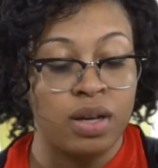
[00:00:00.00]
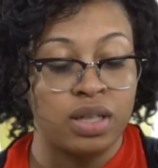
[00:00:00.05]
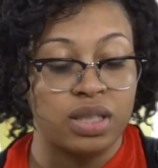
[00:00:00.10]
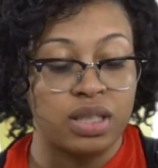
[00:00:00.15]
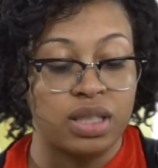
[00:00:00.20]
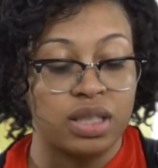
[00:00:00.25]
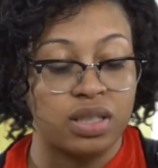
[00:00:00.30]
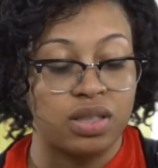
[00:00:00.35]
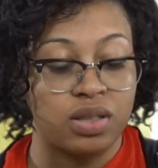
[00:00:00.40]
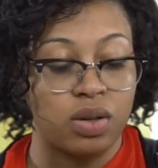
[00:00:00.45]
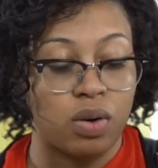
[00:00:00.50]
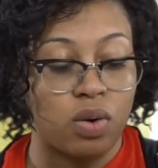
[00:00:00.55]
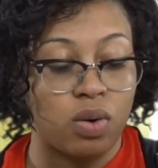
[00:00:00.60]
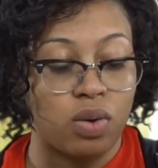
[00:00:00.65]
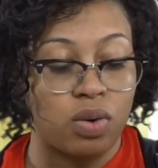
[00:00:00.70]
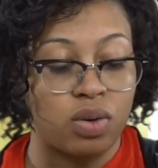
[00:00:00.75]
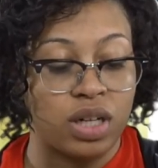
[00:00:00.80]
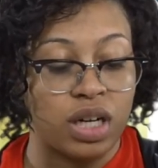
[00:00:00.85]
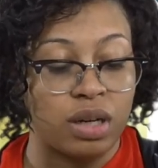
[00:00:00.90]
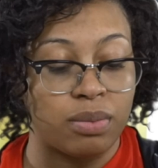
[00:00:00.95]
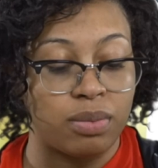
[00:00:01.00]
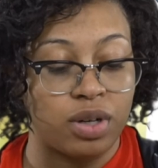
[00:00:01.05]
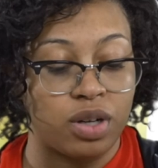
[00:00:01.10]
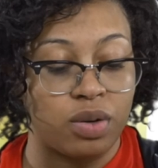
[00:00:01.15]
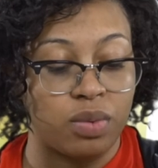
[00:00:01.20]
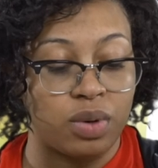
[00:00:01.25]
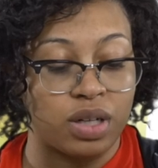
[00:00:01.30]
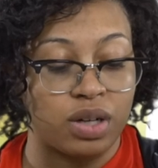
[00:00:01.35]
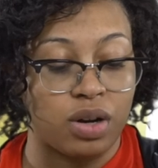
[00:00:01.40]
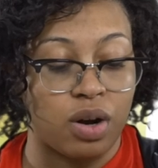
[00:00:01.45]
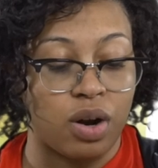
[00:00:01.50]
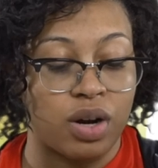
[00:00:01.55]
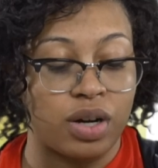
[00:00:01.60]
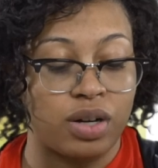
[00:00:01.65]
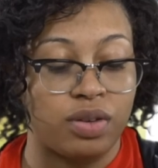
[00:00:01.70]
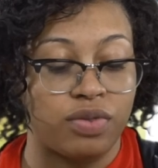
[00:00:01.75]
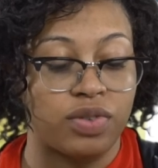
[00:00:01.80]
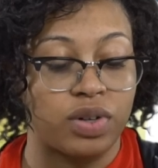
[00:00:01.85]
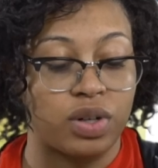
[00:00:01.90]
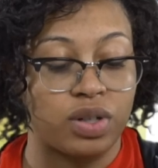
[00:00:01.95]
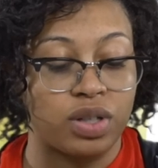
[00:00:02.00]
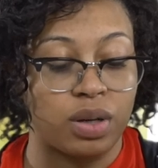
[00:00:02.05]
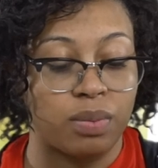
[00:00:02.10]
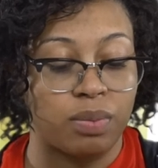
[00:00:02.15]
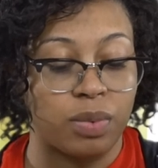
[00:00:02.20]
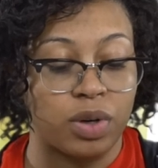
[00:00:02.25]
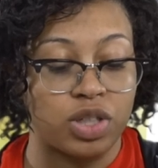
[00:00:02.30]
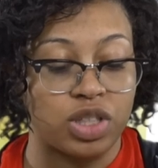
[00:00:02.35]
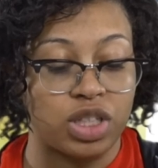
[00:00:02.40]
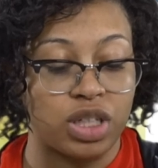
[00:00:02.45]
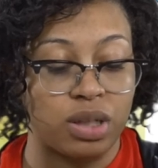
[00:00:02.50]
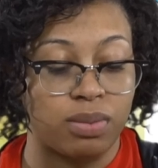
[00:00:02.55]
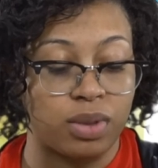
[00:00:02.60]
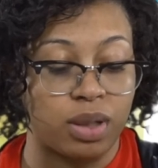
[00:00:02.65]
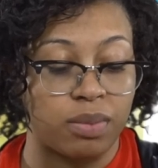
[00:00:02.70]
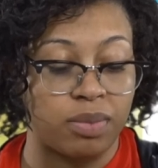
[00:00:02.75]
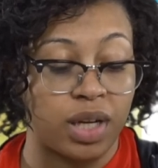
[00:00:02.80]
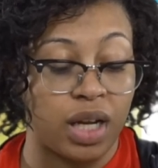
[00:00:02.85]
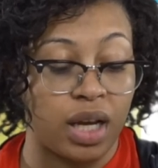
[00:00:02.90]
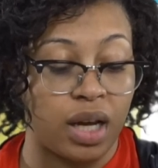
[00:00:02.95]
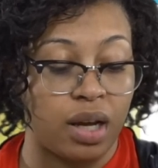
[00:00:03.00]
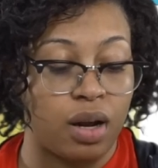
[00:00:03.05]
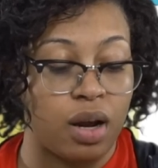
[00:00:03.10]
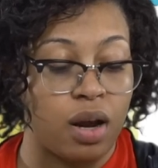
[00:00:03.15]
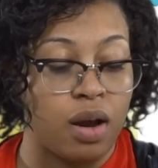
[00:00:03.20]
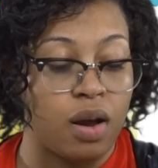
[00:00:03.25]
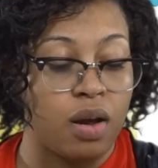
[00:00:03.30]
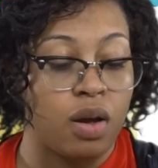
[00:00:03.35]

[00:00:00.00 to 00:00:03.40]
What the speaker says: since the whole neighborhood had already filled up on cheap lemonade.